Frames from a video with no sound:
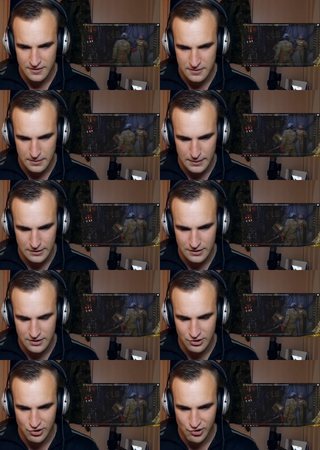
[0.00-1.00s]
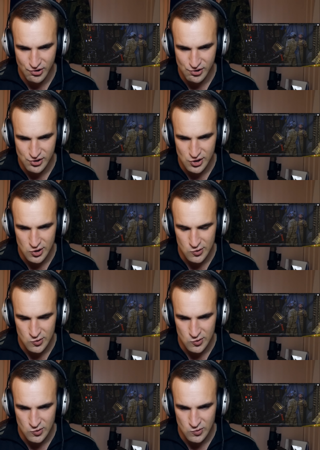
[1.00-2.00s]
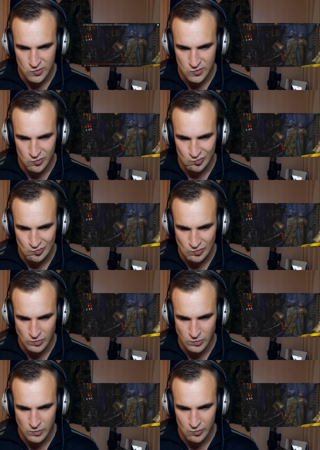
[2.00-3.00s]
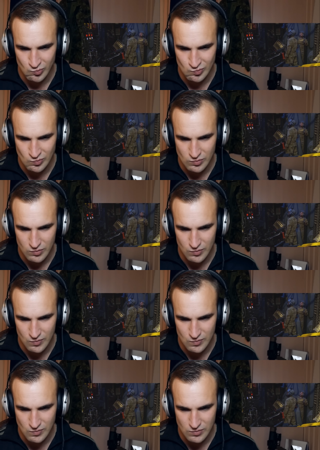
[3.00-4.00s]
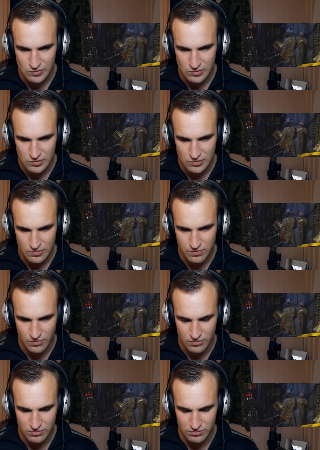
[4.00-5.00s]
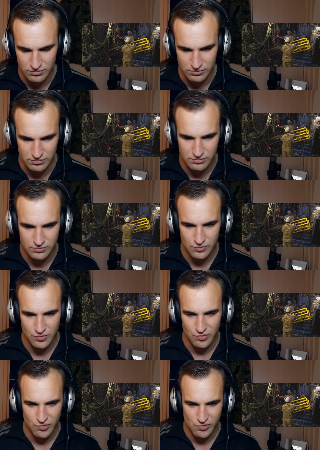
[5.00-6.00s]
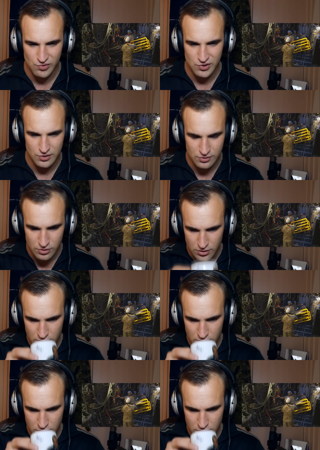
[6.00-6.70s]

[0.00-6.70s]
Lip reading: [no speech]